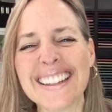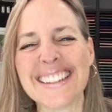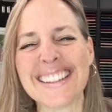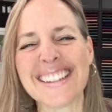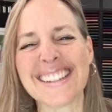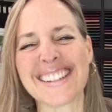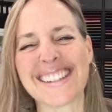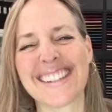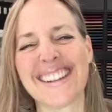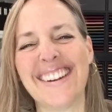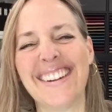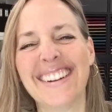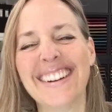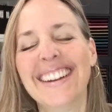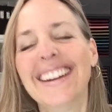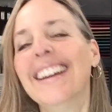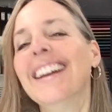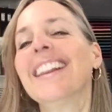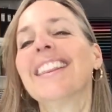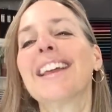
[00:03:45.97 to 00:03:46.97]
So
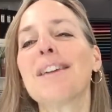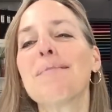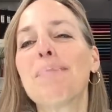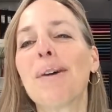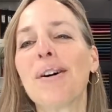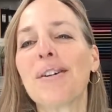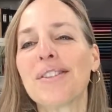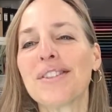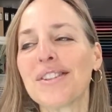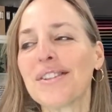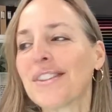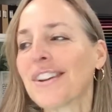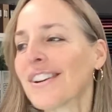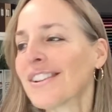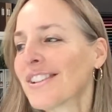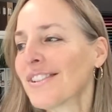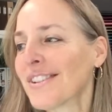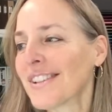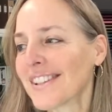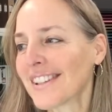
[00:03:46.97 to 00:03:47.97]
they both do. They're
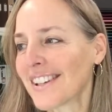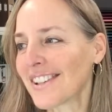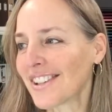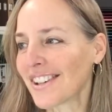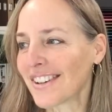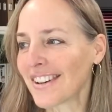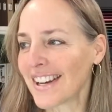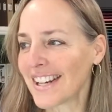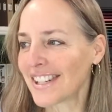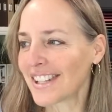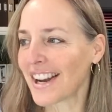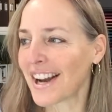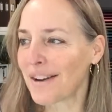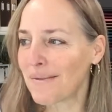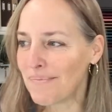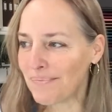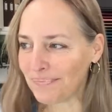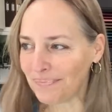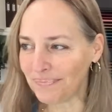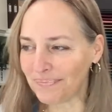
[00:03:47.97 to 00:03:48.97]
doing such a great
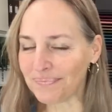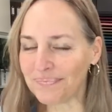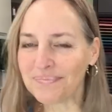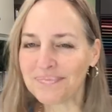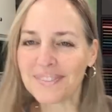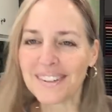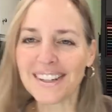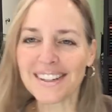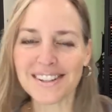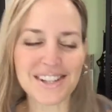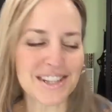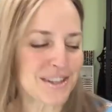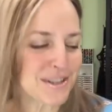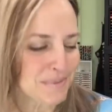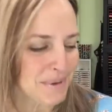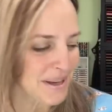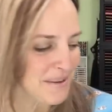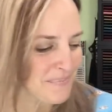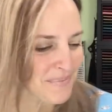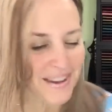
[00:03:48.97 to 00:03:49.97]
job. Excuse
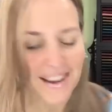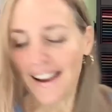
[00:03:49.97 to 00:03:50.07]
me.